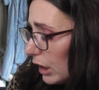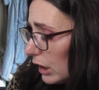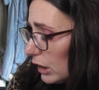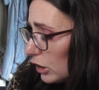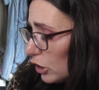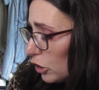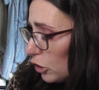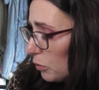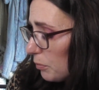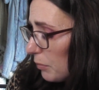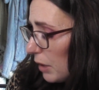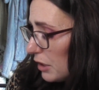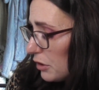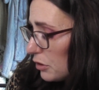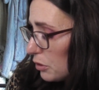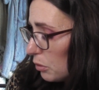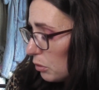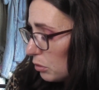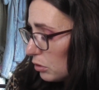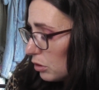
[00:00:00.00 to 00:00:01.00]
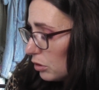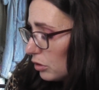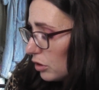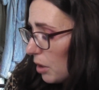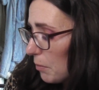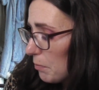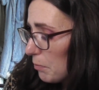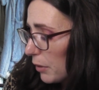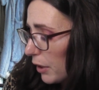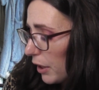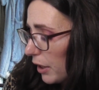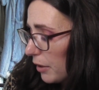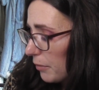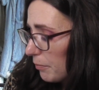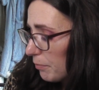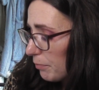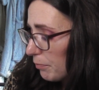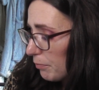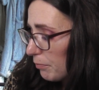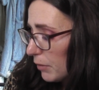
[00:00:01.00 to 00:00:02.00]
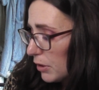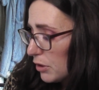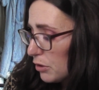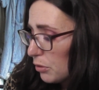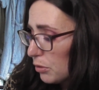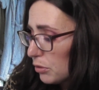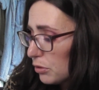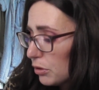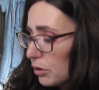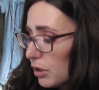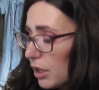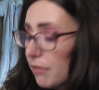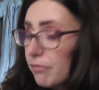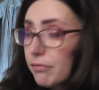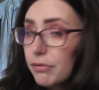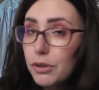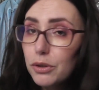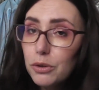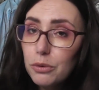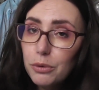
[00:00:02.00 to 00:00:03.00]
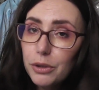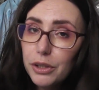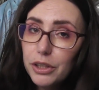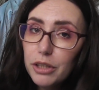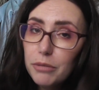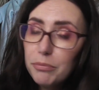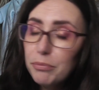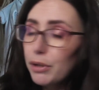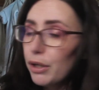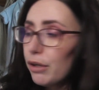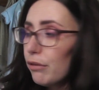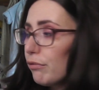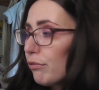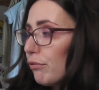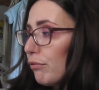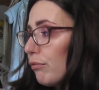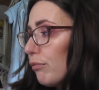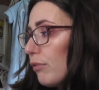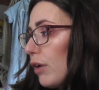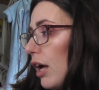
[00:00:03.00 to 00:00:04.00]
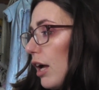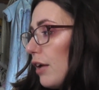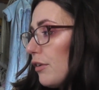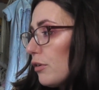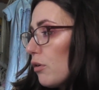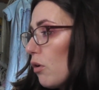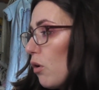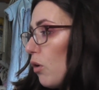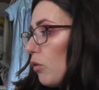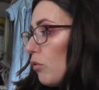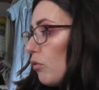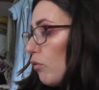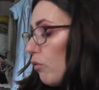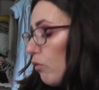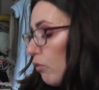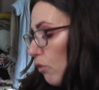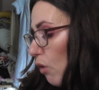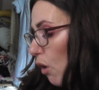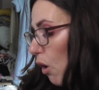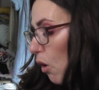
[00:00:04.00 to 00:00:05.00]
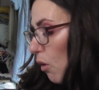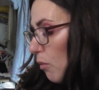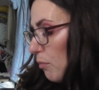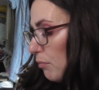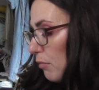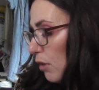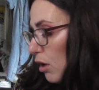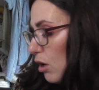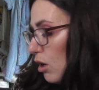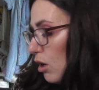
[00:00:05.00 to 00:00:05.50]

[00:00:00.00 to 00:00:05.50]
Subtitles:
So my total inventory number has gone from,